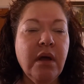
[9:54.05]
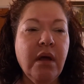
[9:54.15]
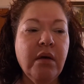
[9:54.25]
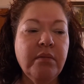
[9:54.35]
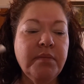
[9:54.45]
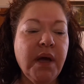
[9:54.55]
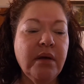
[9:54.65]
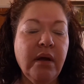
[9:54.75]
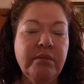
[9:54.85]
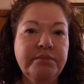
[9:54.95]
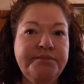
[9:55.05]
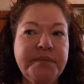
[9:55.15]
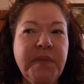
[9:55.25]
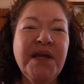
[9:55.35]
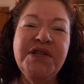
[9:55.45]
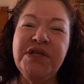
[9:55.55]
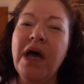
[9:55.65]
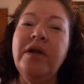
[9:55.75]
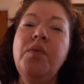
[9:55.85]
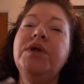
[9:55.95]
I'm not
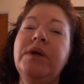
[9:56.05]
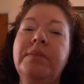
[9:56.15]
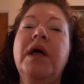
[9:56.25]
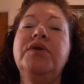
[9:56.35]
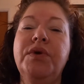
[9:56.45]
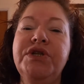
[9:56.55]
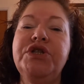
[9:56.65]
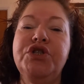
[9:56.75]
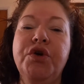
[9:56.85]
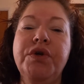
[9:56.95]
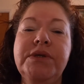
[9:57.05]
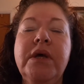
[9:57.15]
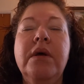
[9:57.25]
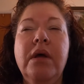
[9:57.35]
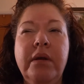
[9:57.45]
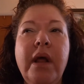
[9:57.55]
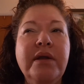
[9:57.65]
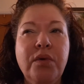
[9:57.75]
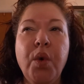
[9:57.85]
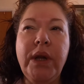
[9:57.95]
doing just shirts,
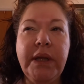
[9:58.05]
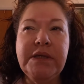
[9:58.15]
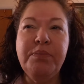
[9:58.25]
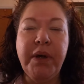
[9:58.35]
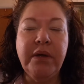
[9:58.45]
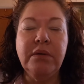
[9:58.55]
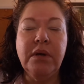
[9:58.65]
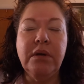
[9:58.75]
not doilies, but